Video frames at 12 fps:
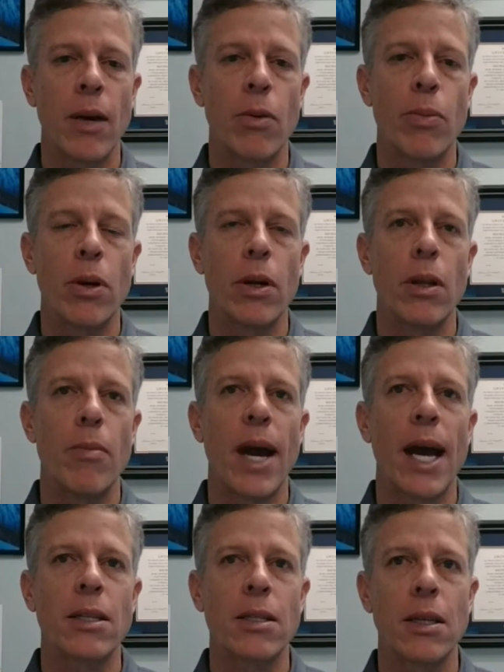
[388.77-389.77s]
I would put it in the
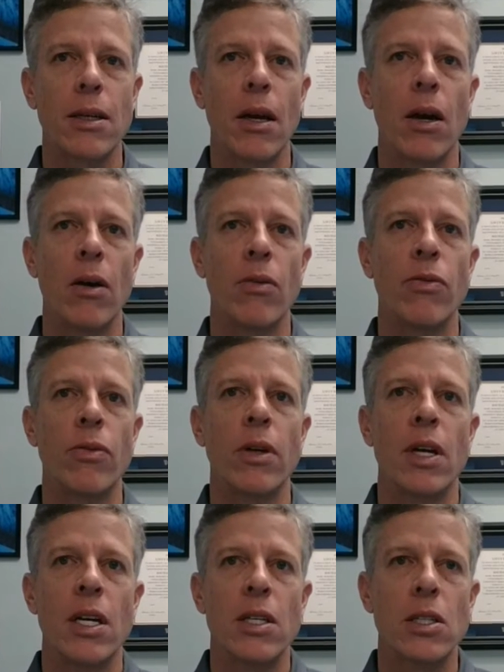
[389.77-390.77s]
basket of
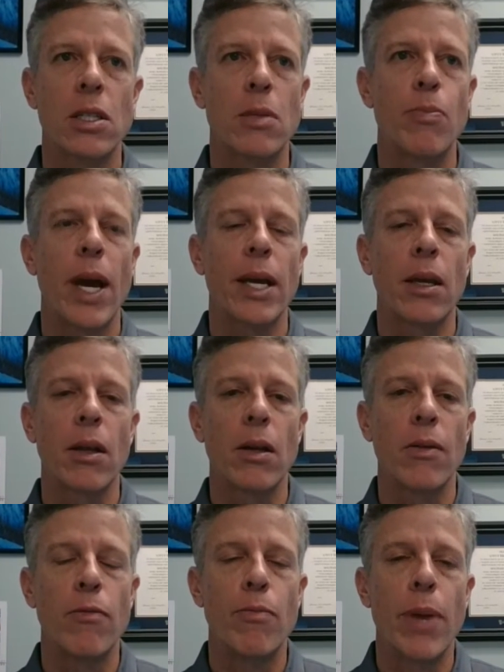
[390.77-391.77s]

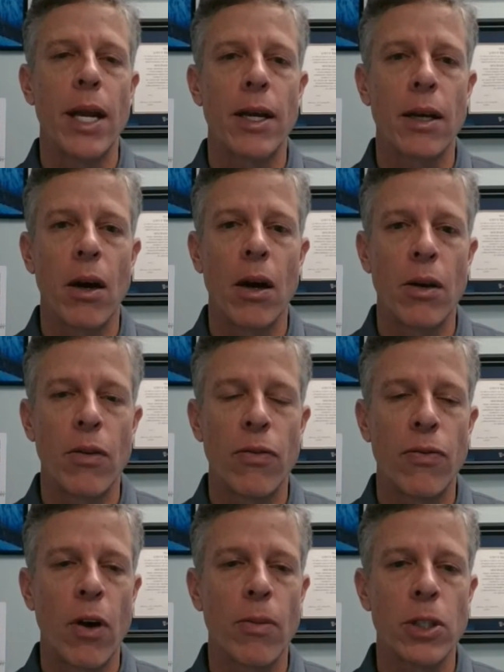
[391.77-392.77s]
speculative betting on a
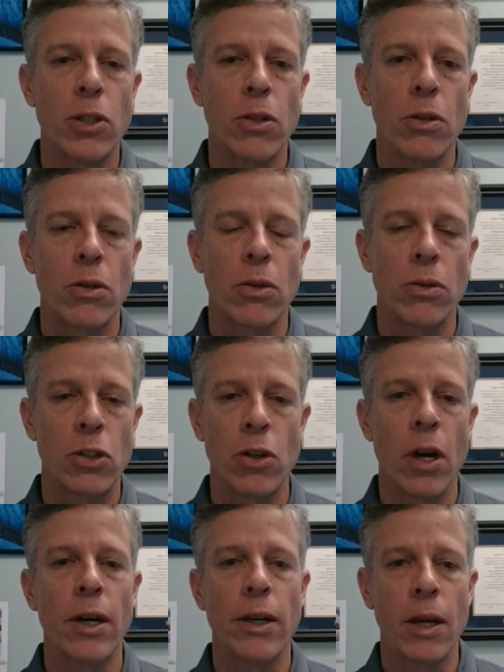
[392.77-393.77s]
pharmaceutical
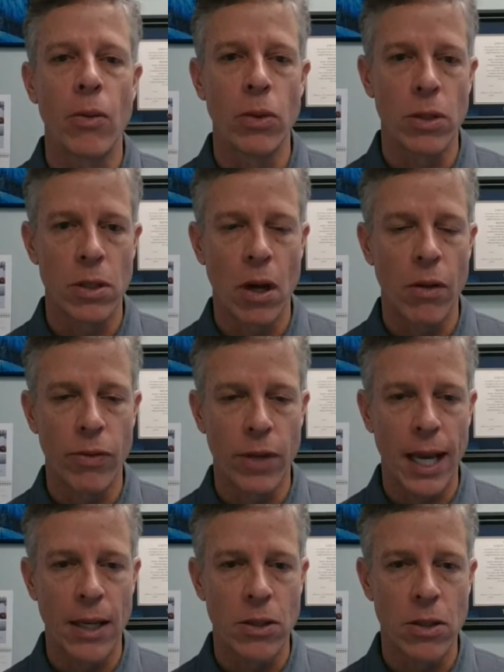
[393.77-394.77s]
drug that will solve
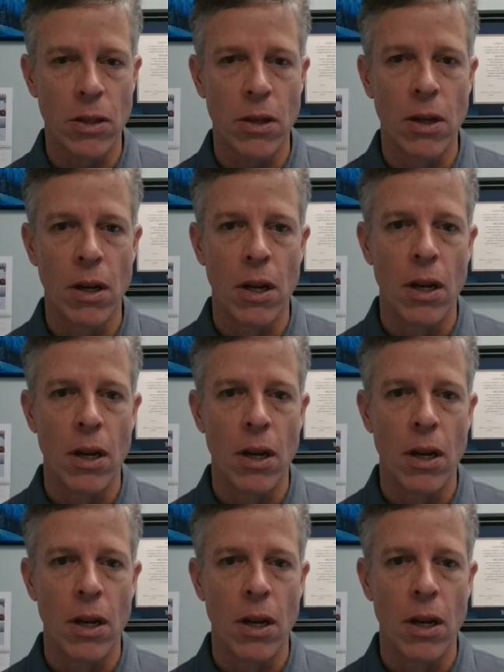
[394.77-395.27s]
cancer.